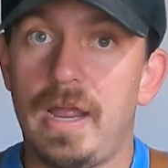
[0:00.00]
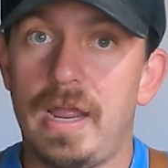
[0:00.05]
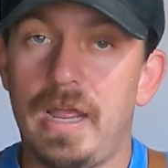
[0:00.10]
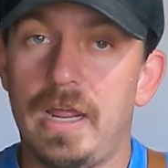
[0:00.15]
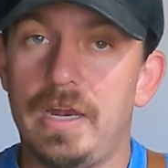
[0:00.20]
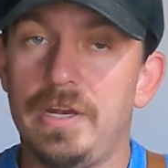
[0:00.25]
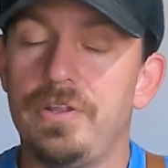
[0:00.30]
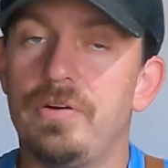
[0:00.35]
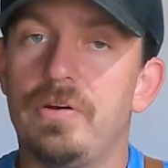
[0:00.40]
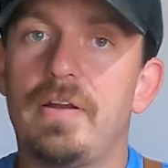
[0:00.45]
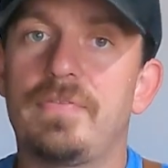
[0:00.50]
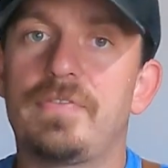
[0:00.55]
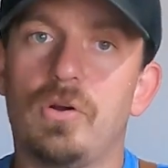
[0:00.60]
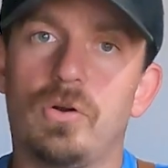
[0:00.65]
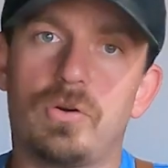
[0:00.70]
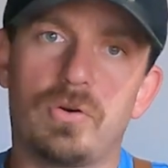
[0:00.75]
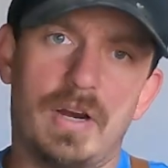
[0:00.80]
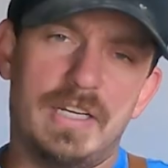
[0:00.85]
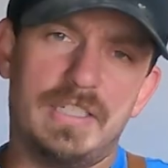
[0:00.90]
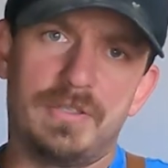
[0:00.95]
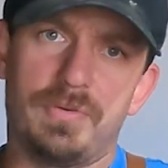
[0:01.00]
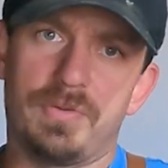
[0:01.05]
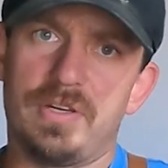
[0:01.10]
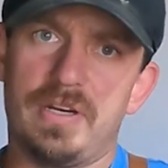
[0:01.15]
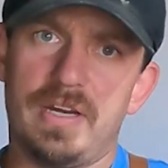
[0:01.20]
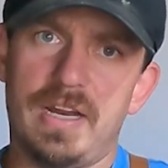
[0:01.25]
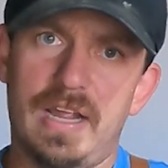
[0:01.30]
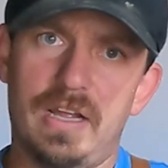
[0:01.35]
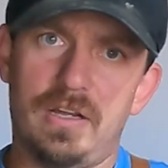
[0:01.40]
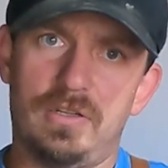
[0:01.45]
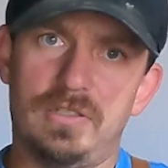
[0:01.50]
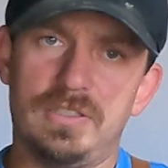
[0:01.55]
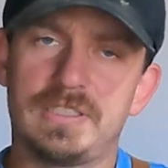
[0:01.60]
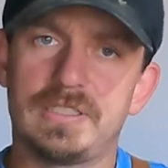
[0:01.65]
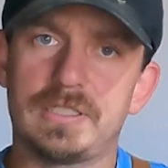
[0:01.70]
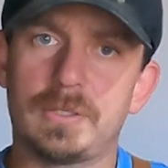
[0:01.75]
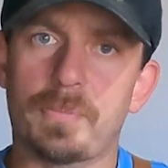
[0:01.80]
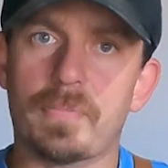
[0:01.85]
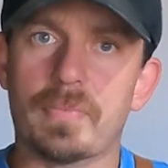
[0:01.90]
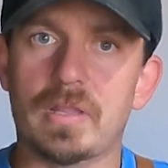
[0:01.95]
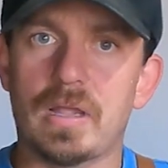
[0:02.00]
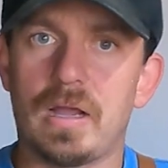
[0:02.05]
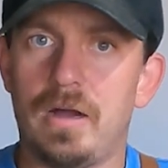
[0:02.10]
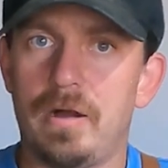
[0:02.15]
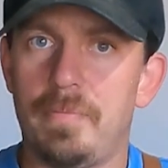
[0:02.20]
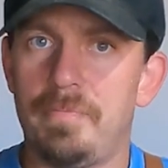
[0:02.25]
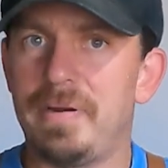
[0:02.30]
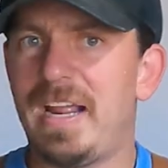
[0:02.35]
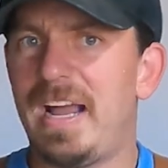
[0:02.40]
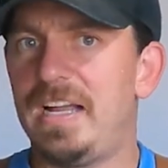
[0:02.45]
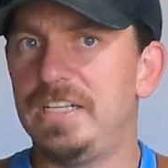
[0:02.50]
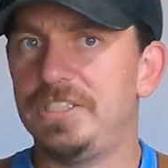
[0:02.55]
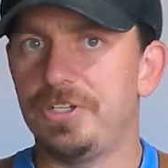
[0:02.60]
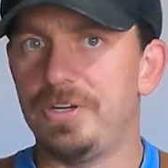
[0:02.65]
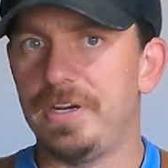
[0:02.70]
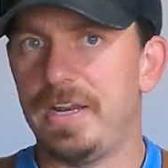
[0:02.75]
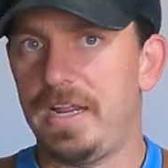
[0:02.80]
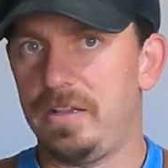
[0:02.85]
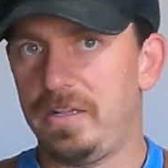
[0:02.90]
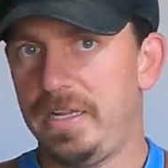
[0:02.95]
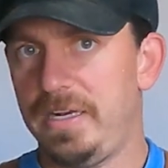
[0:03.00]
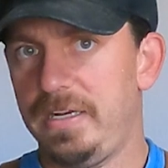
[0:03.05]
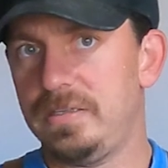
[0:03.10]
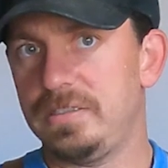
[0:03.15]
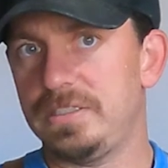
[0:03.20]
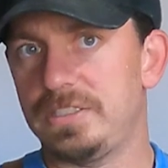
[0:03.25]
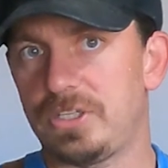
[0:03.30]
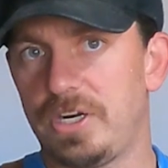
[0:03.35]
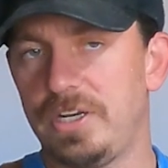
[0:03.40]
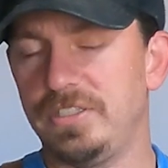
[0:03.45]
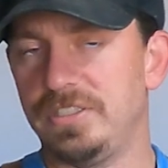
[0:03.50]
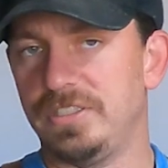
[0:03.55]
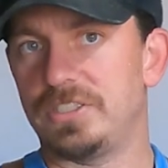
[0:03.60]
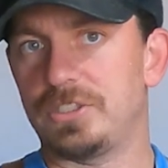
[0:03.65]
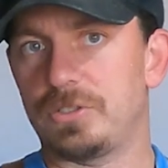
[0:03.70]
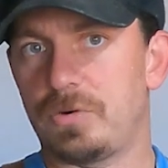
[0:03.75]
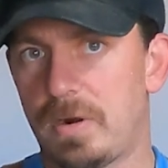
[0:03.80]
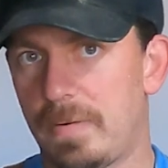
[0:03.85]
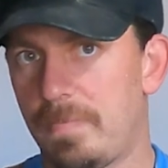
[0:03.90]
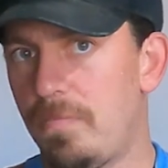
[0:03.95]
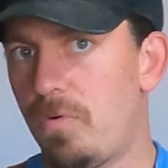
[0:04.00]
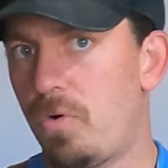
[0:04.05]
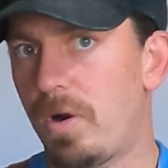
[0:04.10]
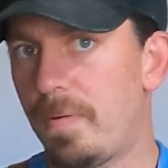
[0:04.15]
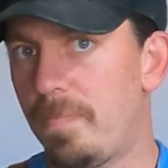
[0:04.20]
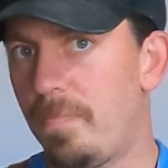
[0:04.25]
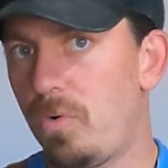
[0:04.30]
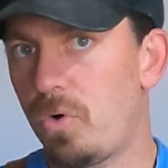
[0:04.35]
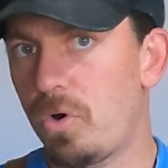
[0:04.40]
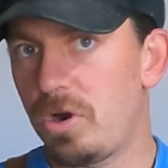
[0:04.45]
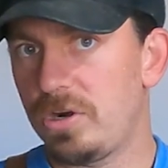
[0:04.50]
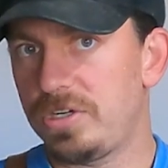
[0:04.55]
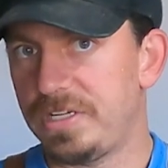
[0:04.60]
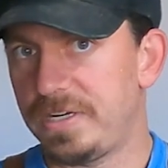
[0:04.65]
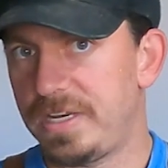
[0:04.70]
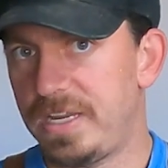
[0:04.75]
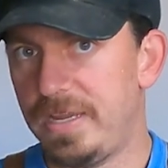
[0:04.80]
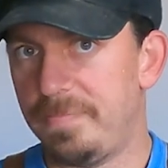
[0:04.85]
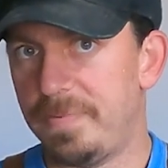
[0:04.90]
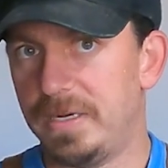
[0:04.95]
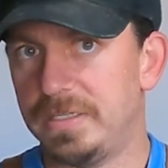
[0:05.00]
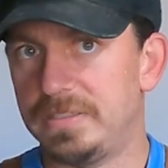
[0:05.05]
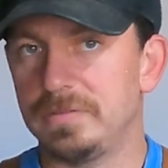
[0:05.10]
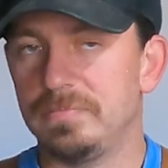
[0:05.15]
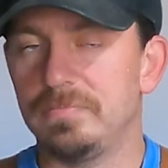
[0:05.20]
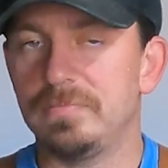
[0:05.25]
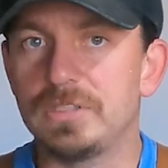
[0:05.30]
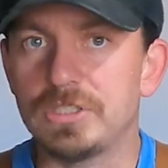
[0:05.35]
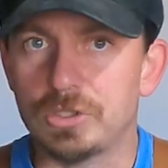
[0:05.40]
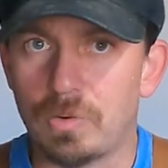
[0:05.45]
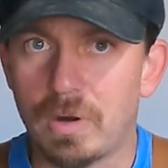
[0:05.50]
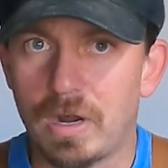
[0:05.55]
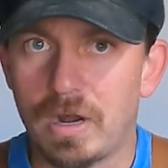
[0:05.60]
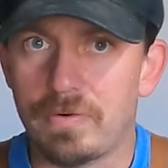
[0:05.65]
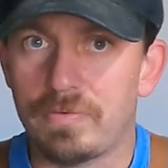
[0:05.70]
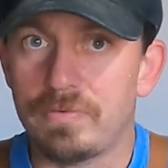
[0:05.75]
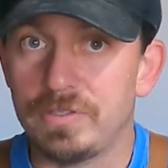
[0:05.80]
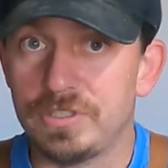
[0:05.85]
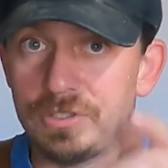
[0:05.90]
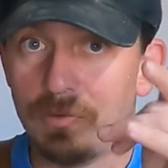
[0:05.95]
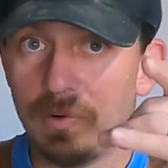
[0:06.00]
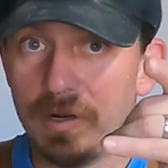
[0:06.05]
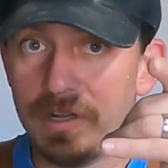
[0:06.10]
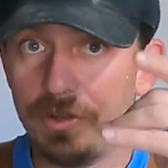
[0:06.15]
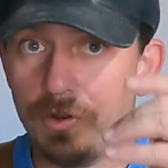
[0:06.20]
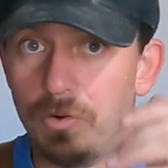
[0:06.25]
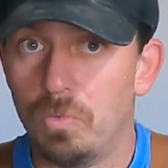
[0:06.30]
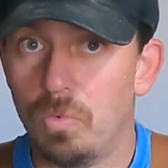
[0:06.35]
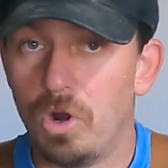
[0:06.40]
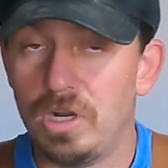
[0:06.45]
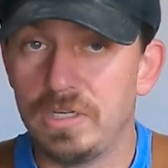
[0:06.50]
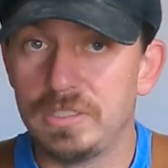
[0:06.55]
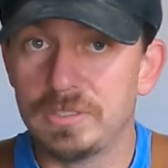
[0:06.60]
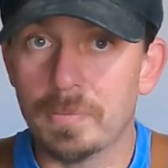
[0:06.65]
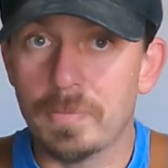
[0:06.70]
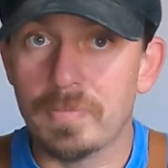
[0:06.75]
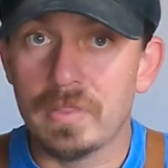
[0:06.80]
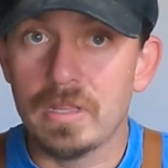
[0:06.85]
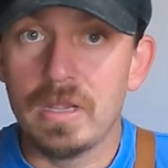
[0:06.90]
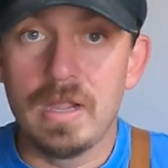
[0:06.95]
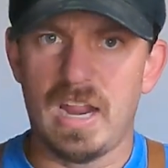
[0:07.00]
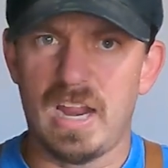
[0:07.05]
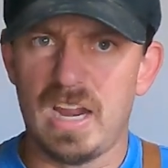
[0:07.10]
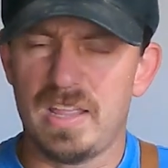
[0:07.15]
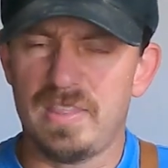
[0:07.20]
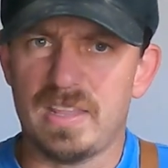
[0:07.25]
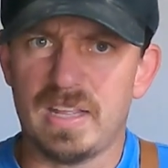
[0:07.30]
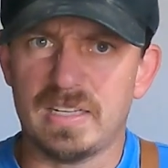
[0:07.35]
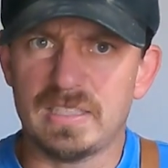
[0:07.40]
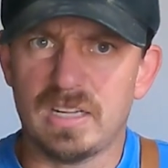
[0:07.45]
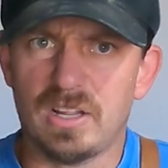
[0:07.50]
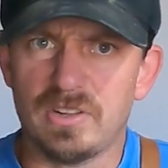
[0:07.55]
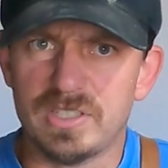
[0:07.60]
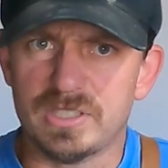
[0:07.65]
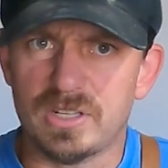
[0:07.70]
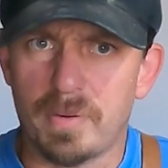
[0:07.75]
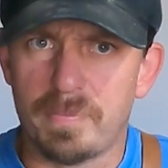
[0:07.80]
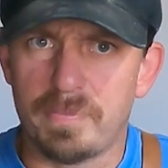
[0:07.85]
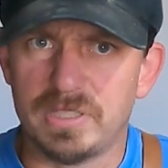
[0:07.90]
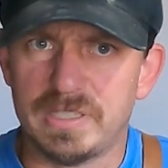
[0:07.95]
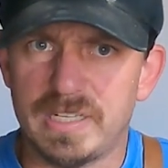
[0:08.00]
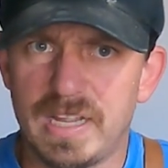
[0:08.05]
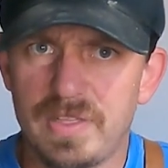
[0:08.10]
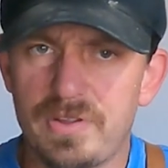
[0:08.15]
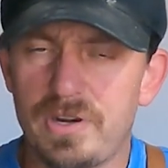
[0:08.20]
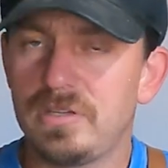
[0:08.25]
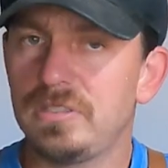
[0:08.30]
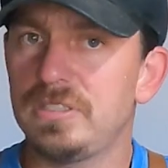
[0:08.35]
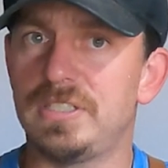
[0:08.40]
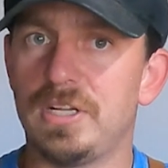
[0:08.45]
And you don't have to go crazy with the nails. Um, but as you're nailing, start using the square more and more to keep it square to what you want. And that's how this got put together.